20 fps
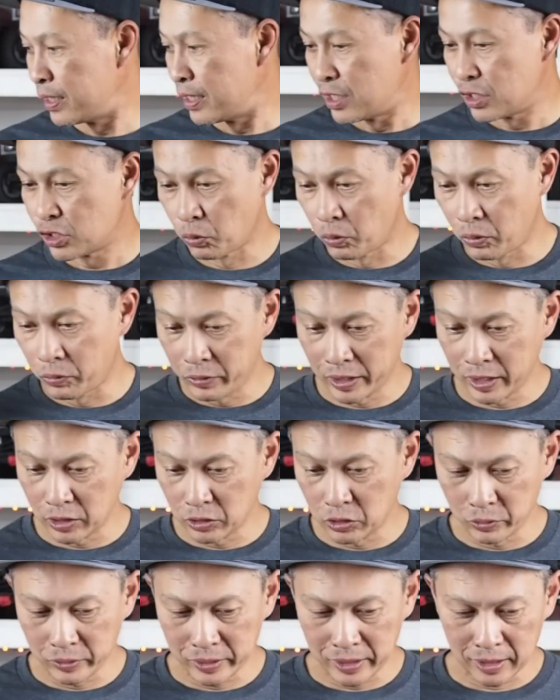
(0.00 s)
So what we're gonna
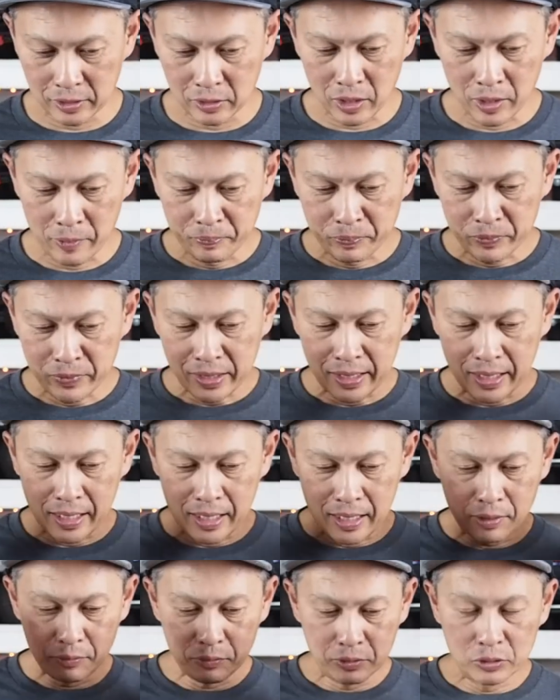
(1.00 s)
do with it,
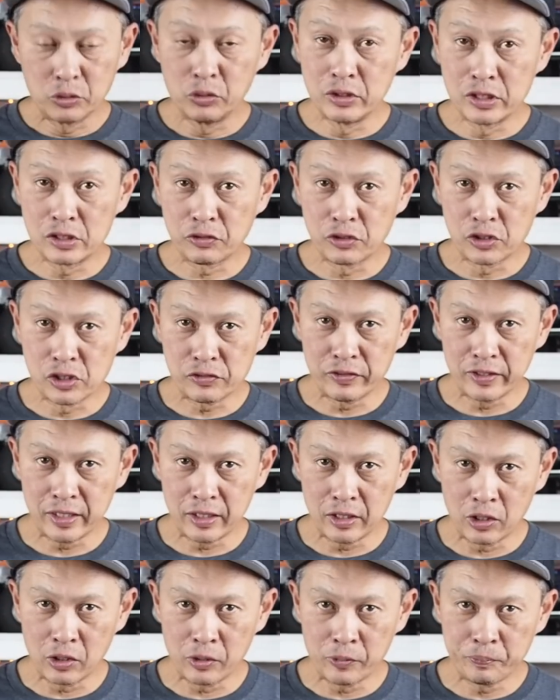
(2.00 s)
uh, we'll do this first
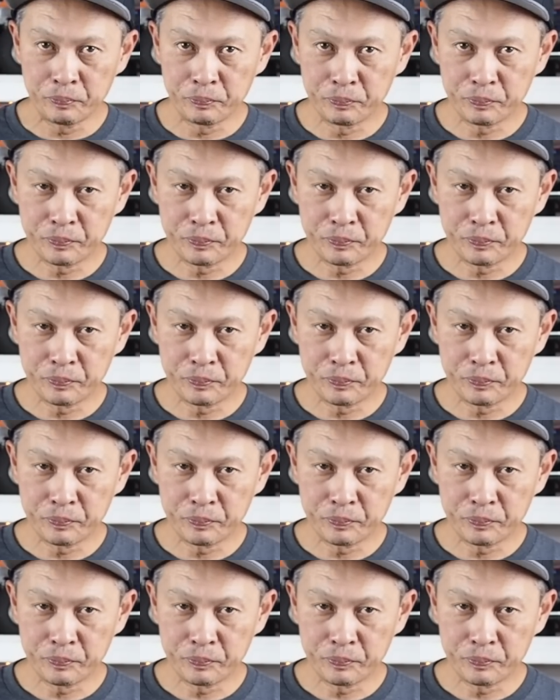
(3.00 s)
video